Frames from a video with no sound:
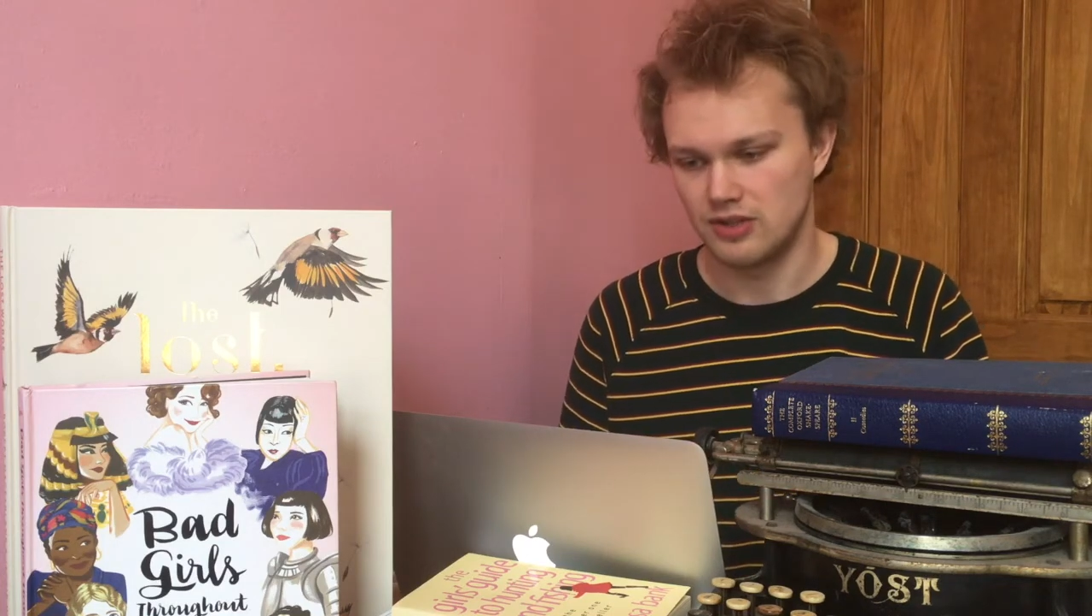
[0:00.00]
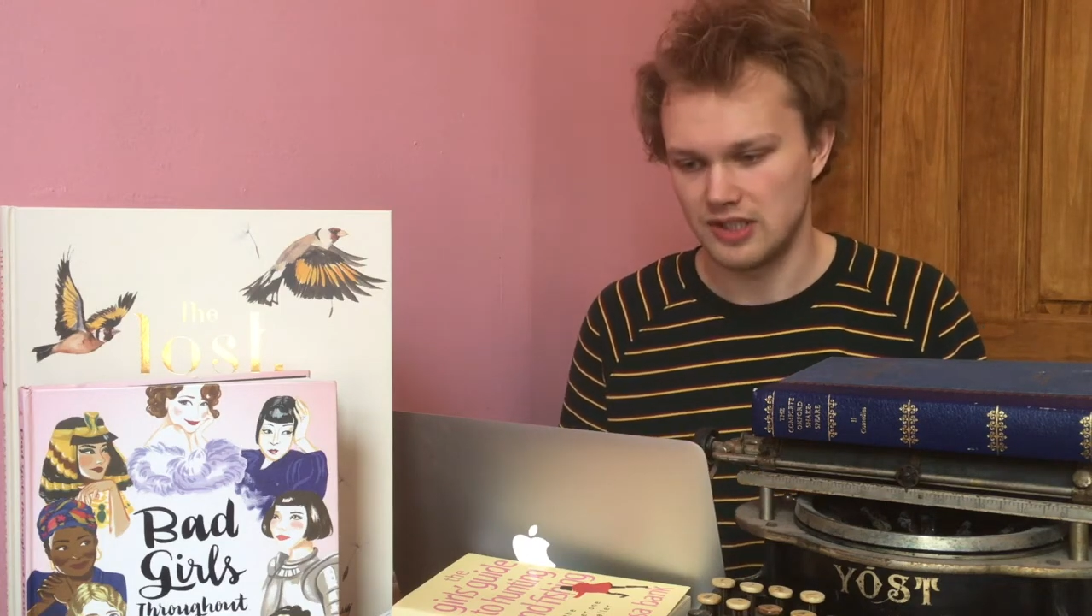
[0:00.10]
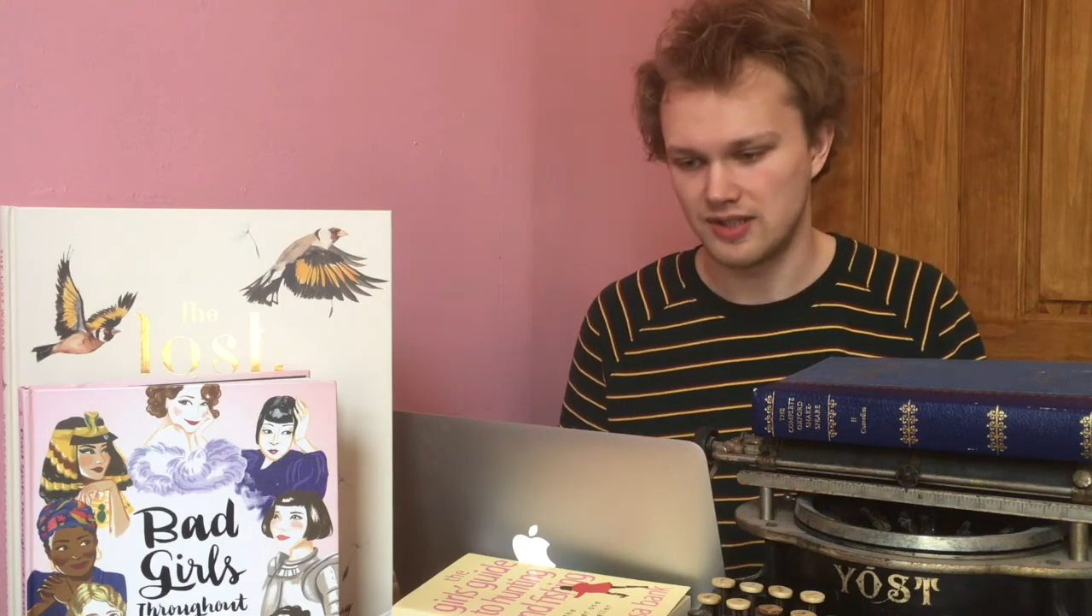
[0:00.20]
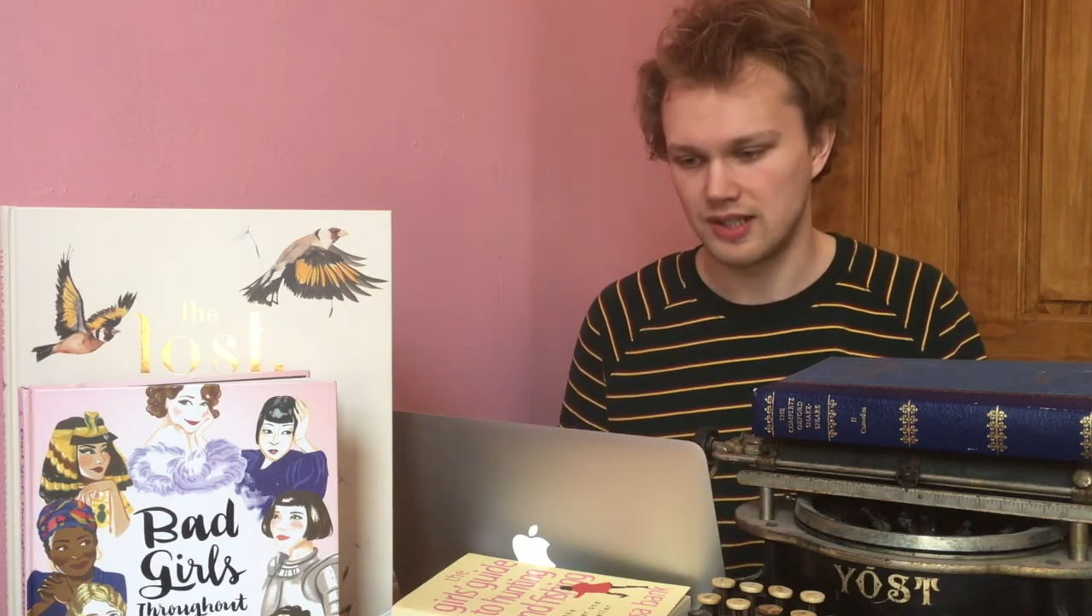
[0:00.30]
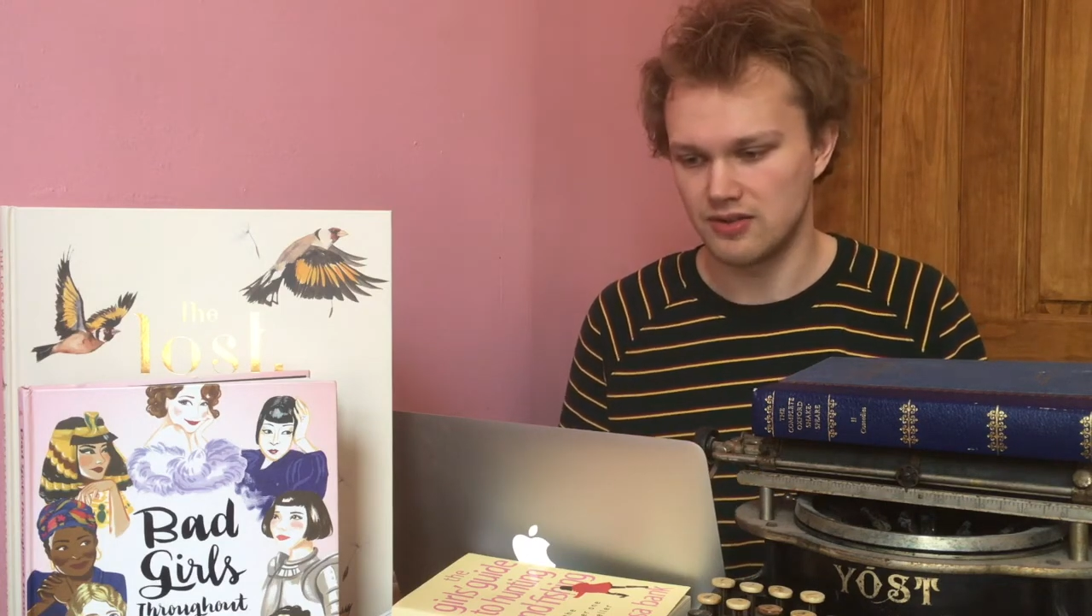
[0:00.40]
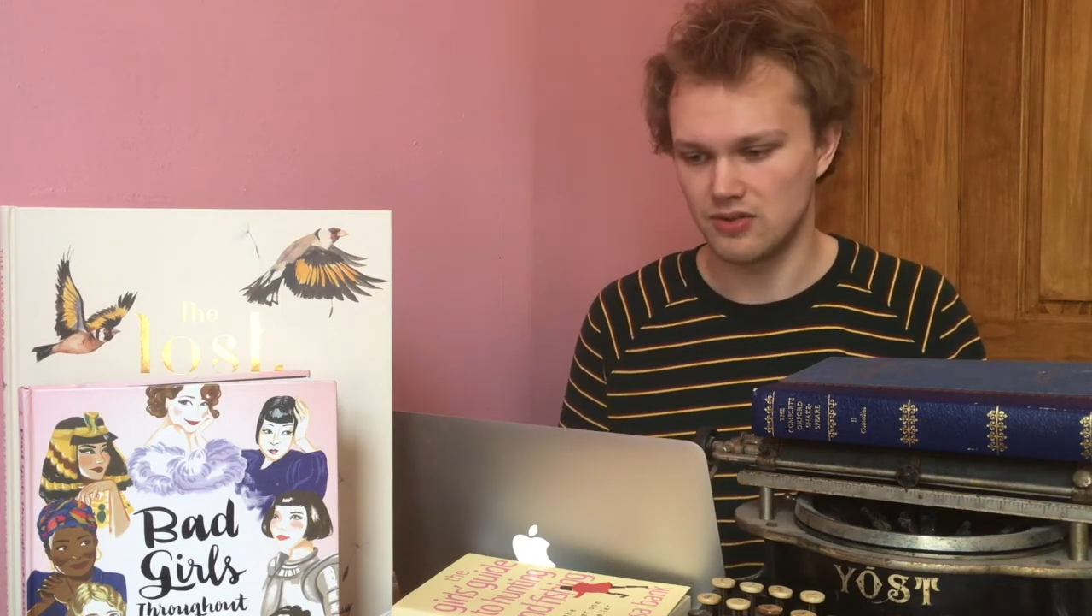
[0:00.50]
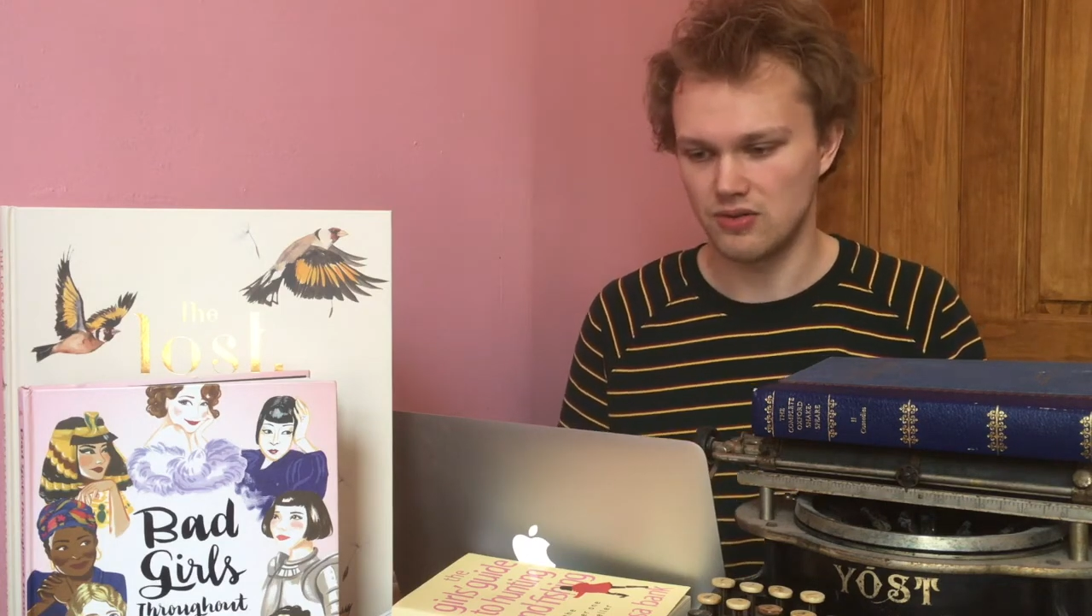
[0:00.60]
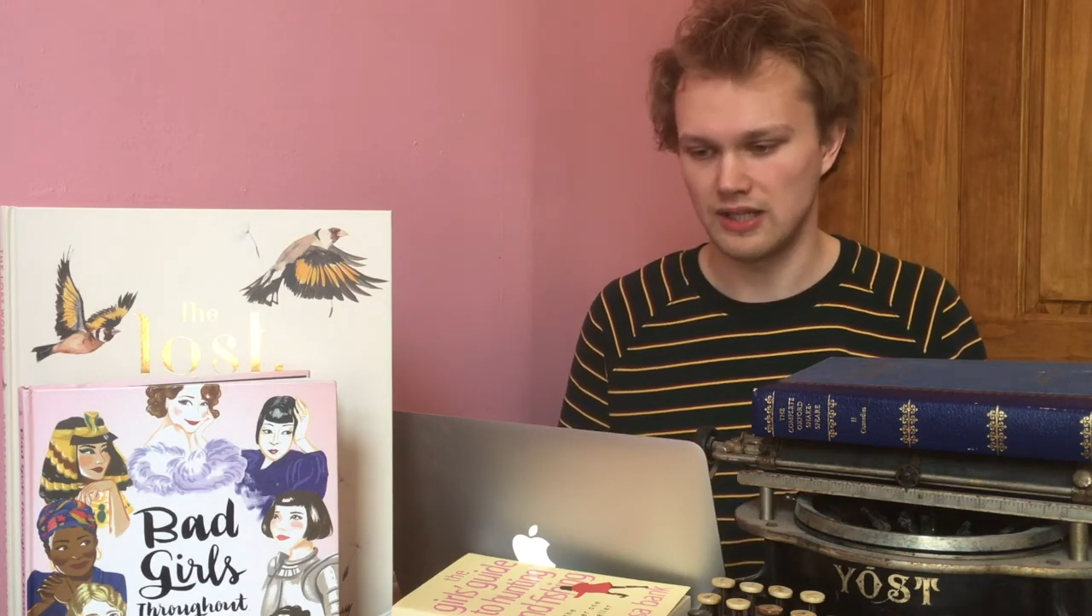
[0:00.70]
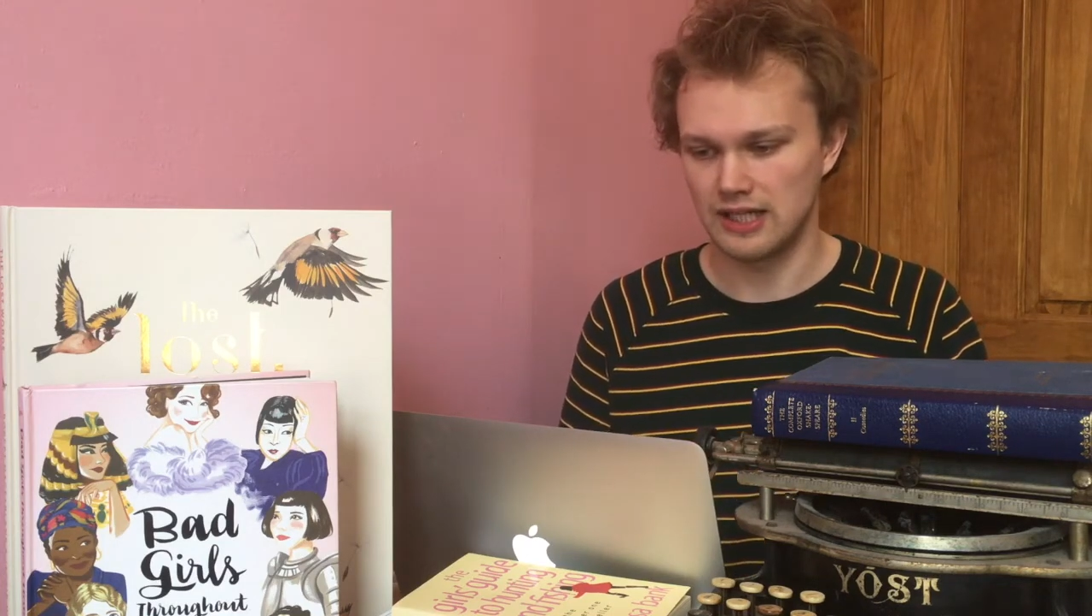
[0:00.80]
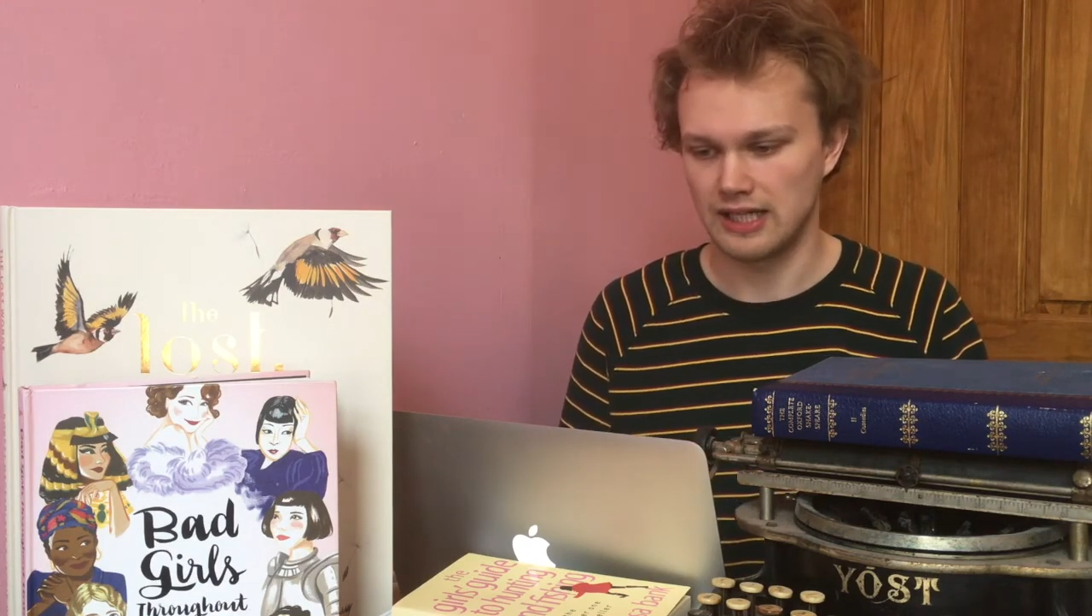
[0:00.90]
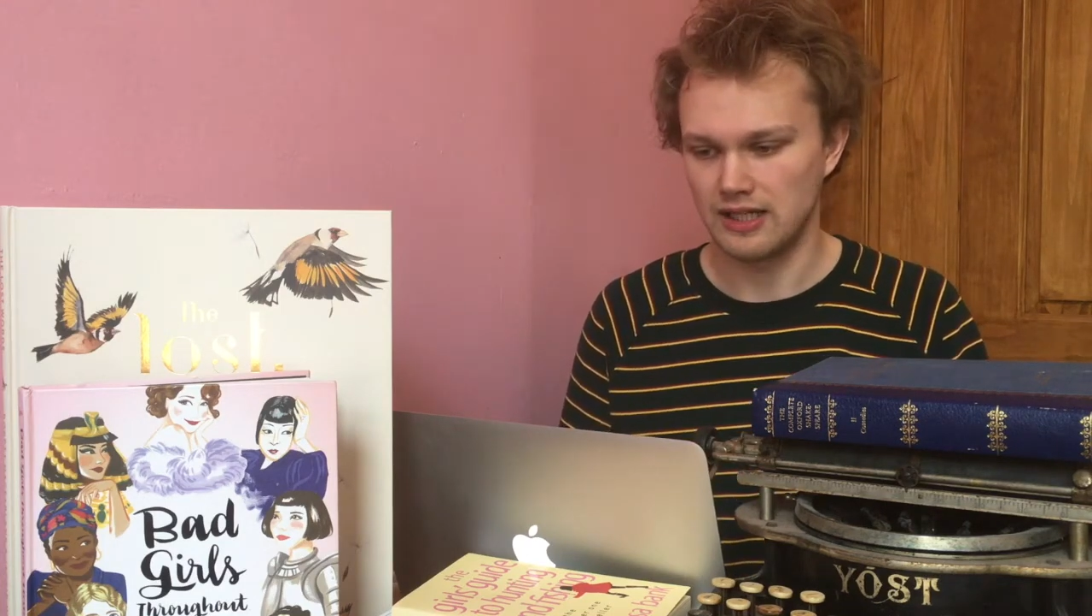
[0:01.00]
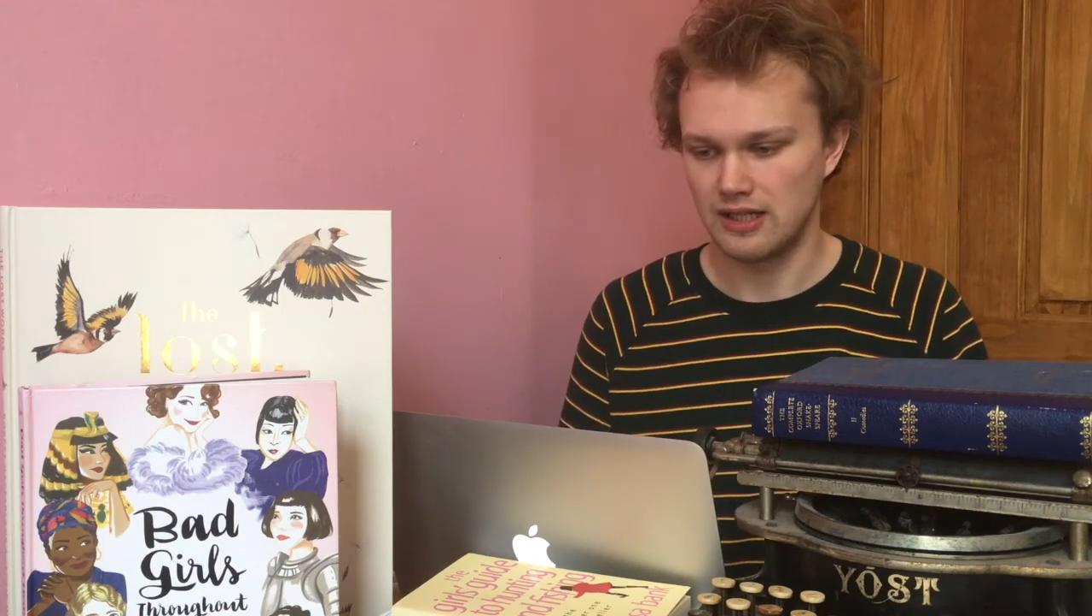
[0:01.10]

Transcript: she said soothingly.